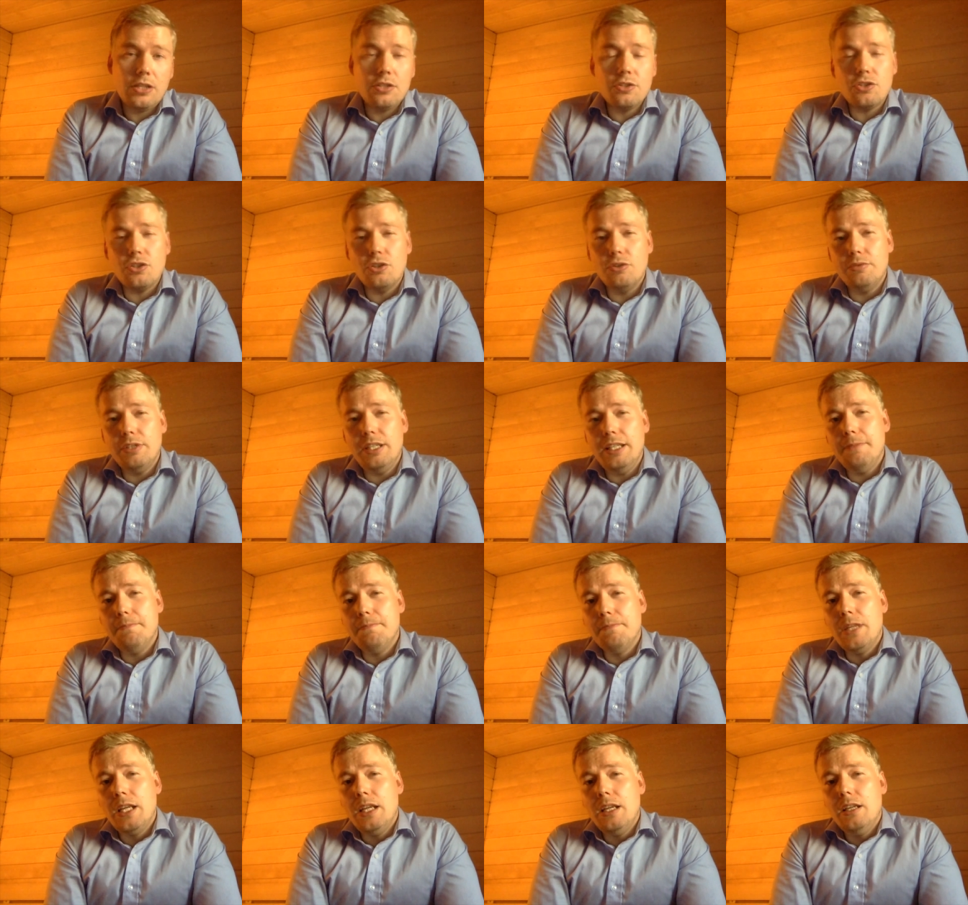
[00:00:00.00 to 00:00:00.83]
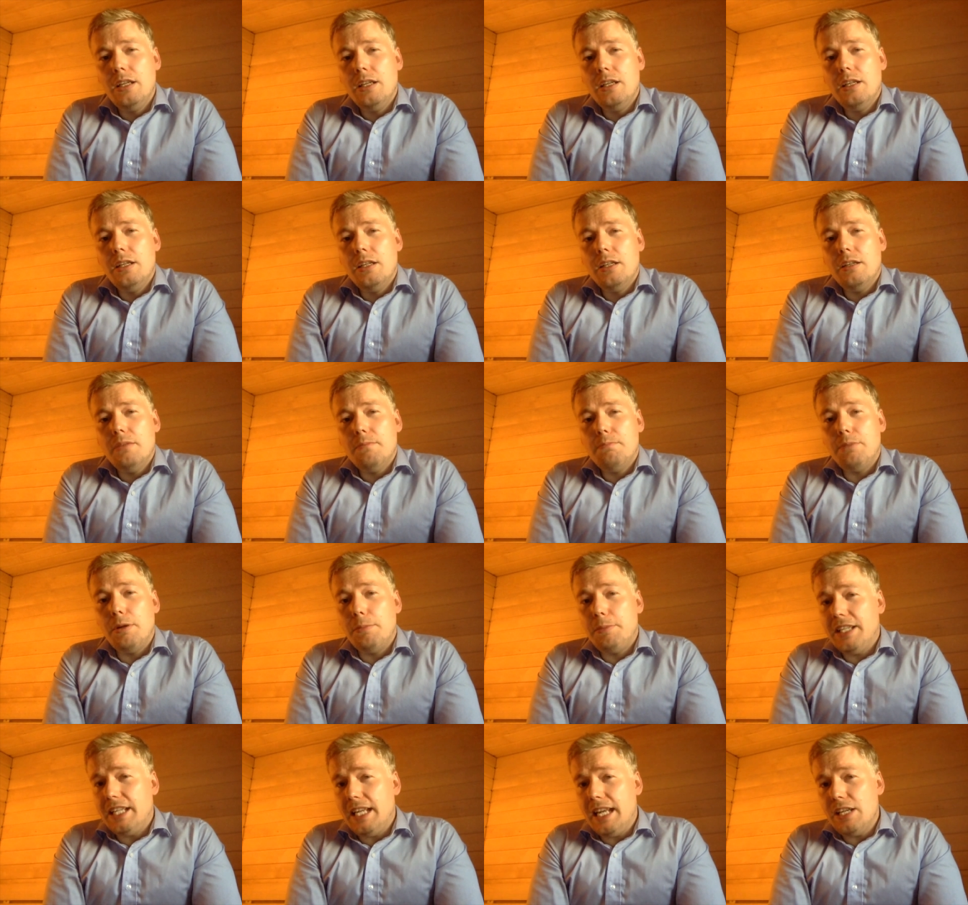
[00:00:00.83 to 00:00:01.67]
So the
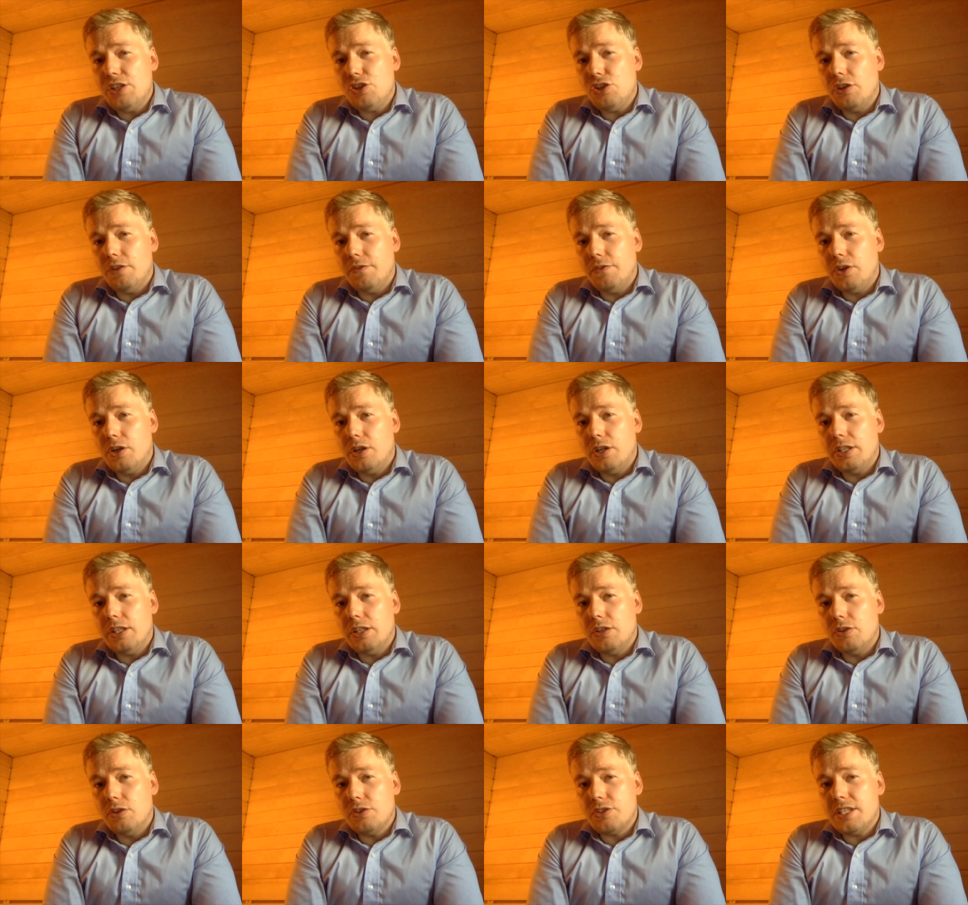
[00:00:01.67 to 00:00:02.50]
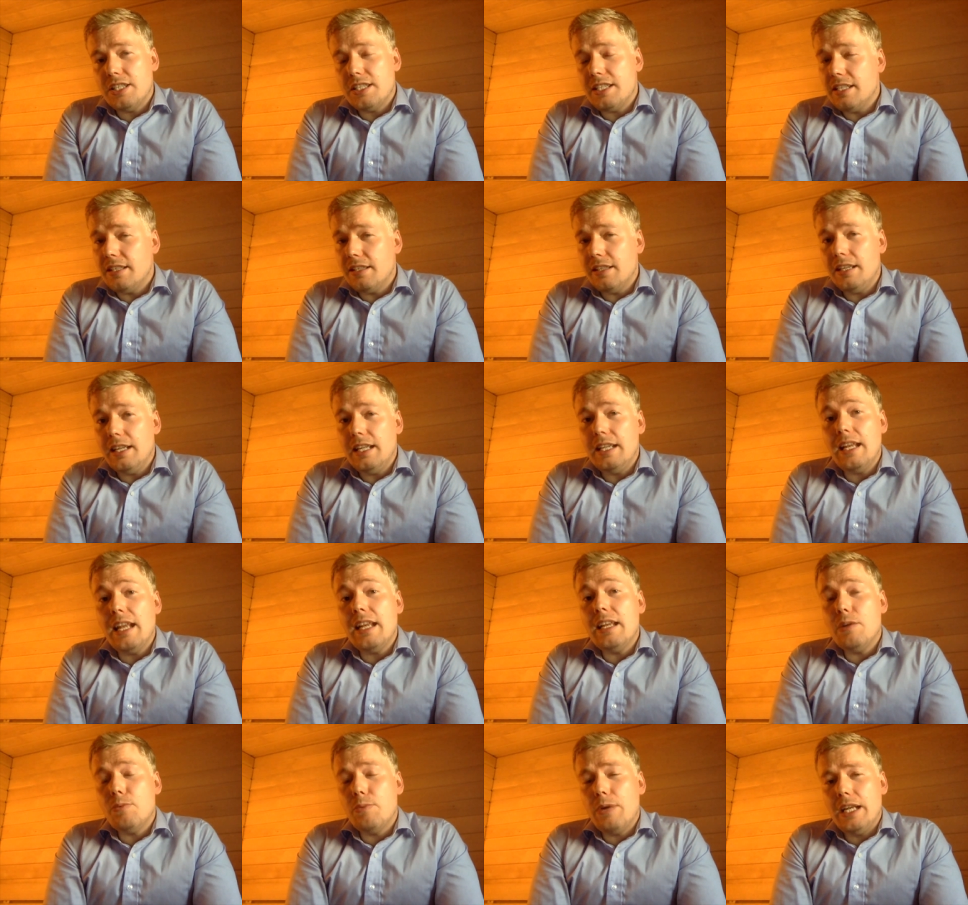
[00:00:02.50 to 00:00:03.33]
publication of articles isn't
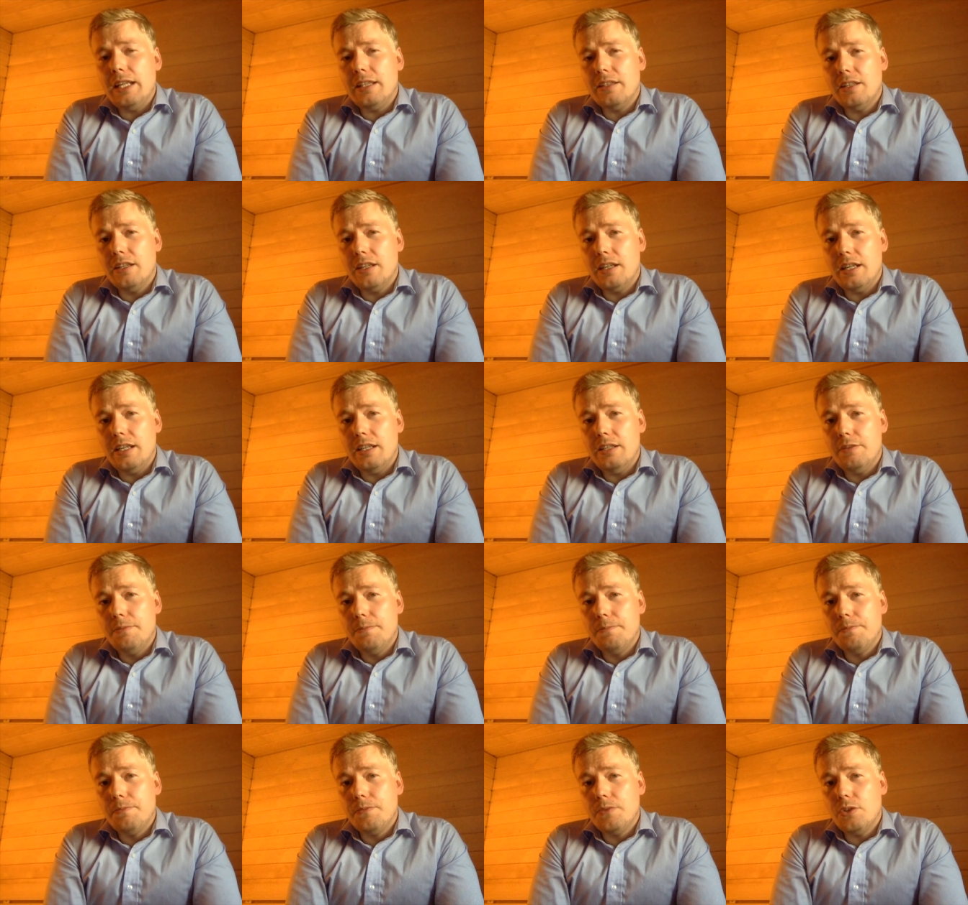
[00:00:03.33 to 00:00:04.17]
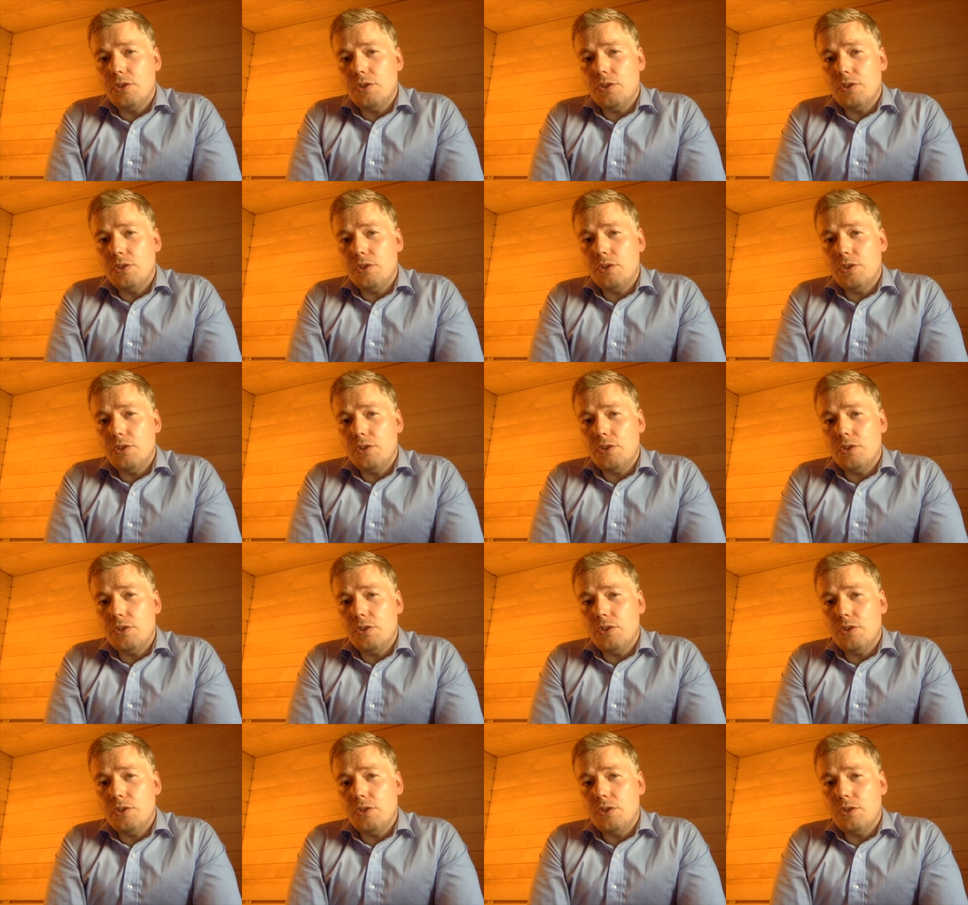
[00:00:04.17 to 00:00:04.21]
in any way tied